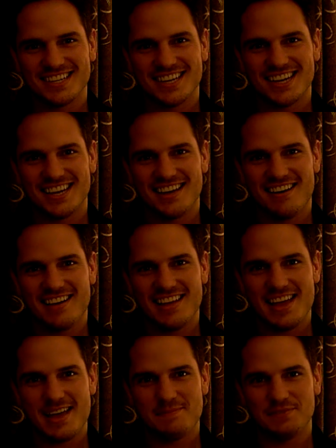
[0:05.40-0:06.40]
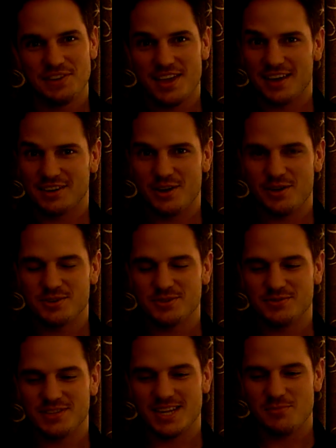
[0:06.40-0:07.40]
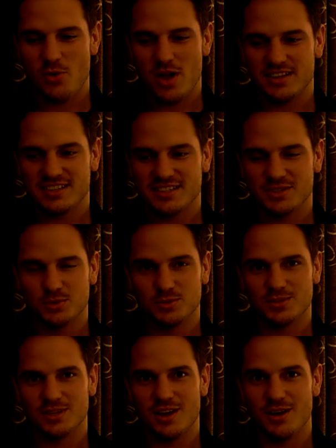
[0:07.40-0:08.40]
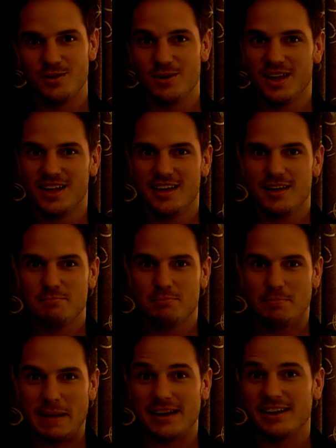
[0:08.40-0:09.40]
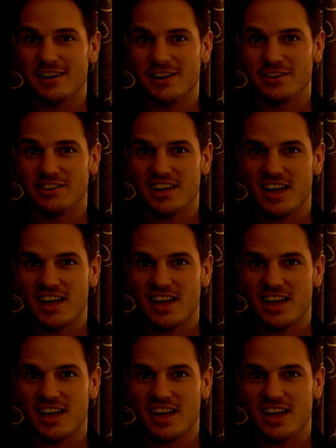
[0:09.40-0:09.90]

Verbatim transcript: uh, I am the head coach of Team West, also better known